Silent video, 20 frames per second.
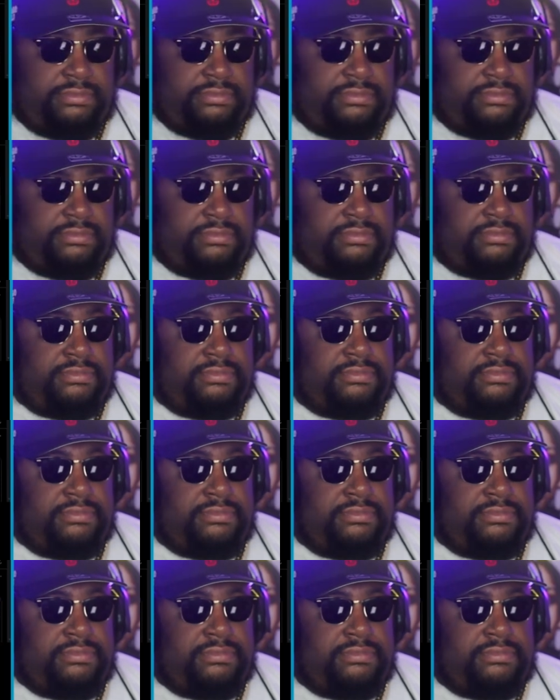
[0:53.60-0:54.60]

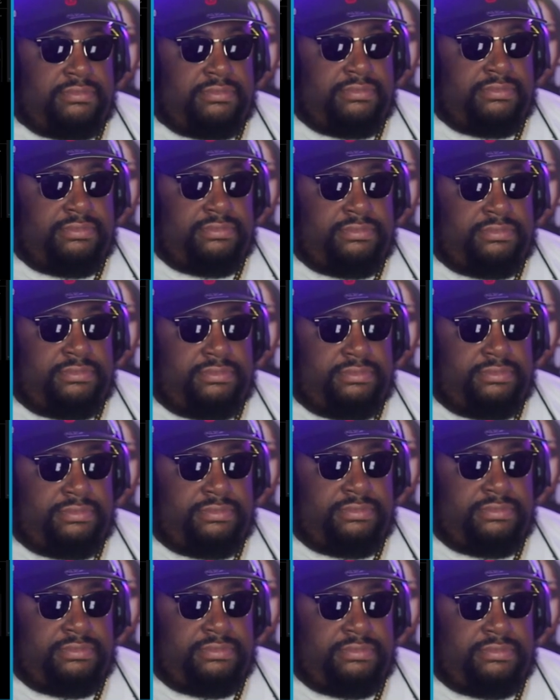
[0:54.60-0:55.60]

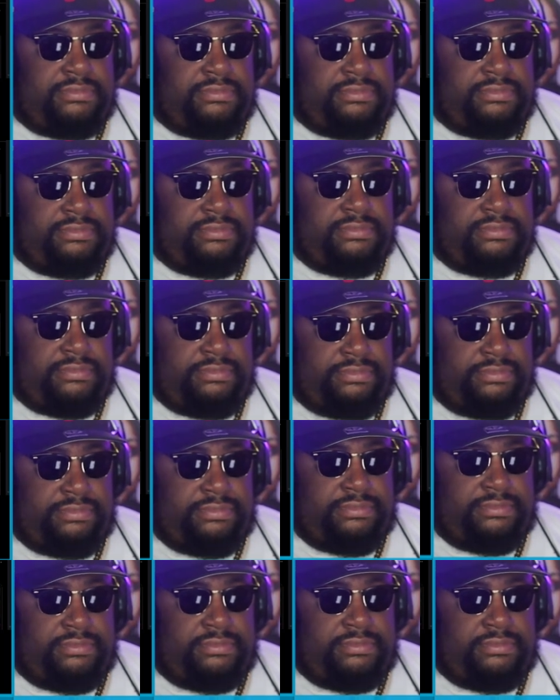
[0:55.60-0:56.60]

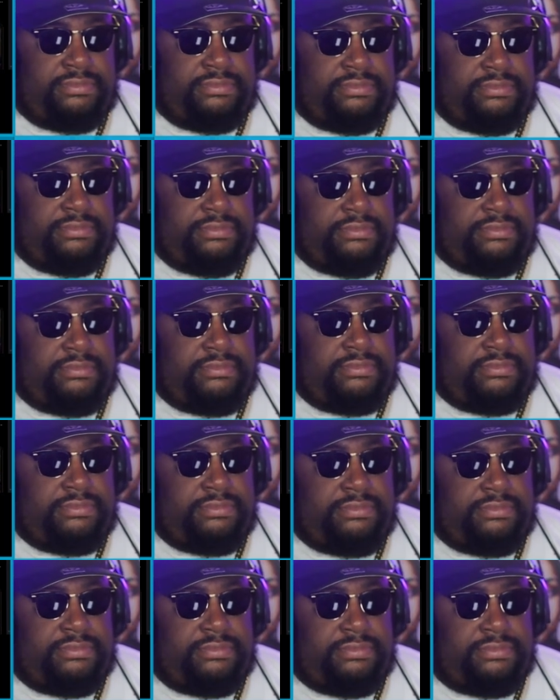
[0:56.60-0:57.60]

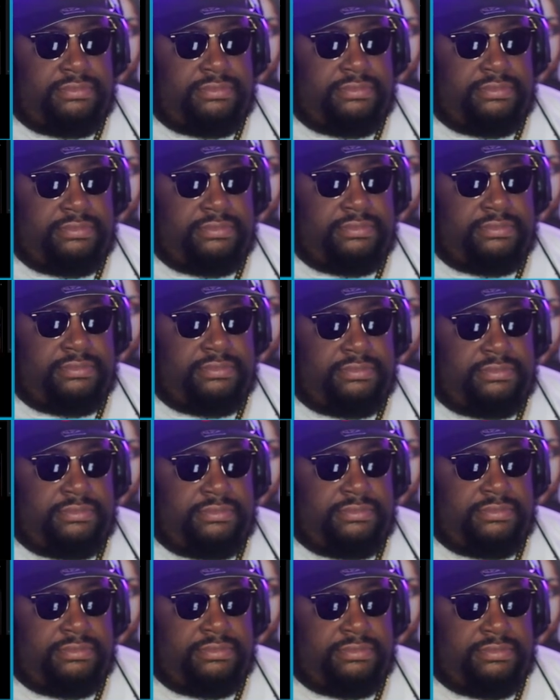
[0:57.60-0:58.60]

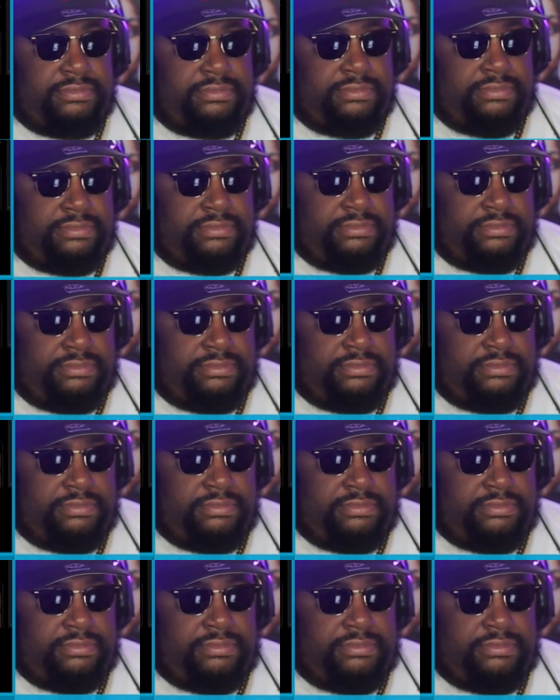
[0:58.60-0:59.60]

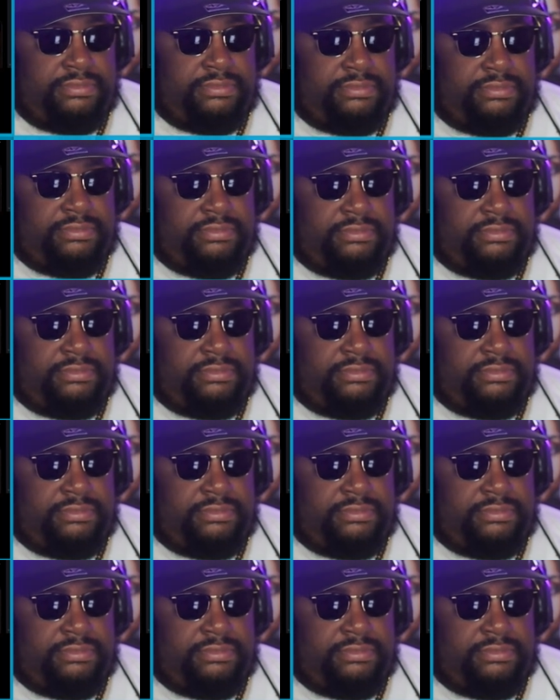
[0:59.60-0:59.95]
(not speaking)